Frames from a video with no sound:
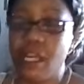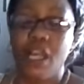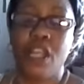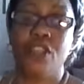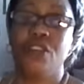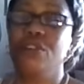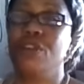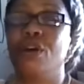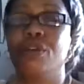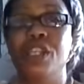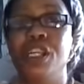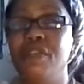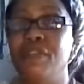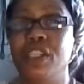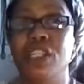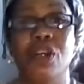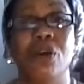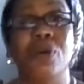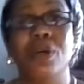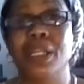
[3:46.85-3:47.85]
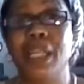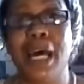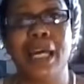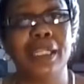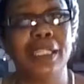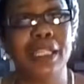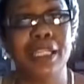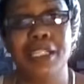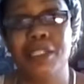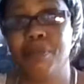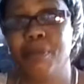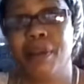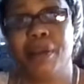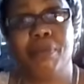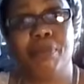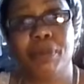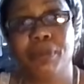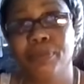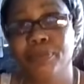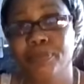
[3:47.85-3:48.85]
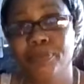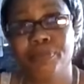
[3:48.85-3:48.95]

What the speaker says: You don't even know a lot of these people